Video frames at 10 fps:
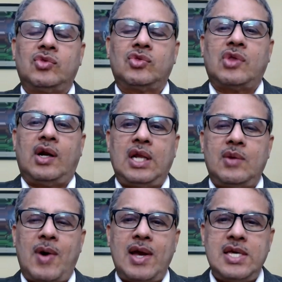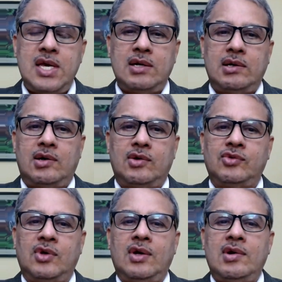35 years,
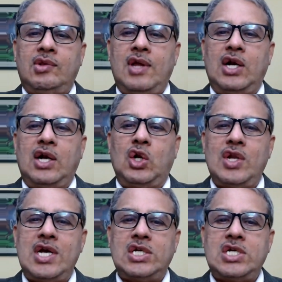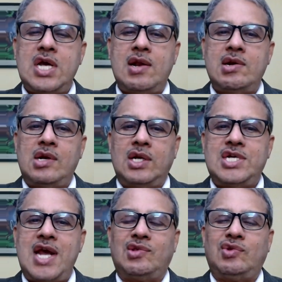the Indonesian
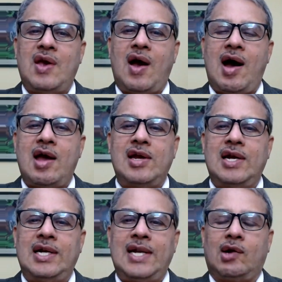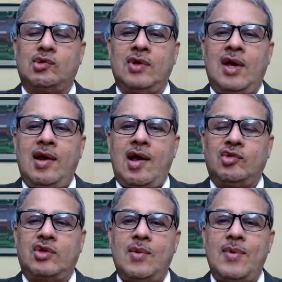JCI index has
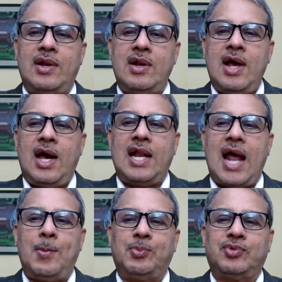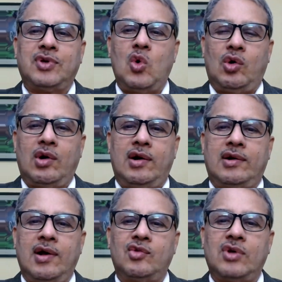given an absolute
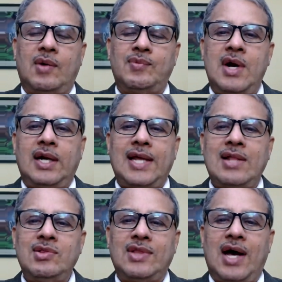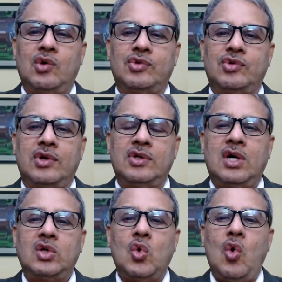returns of
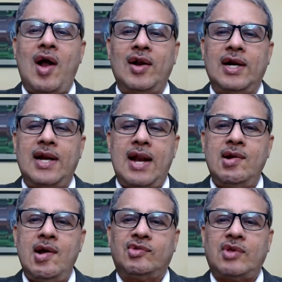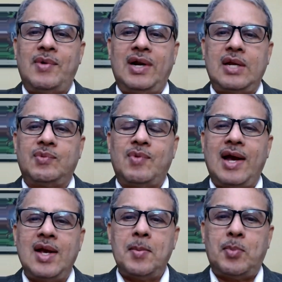
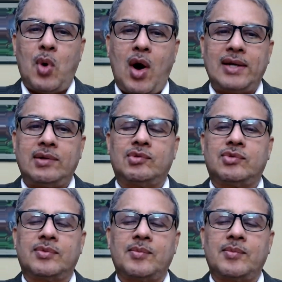10,275 points.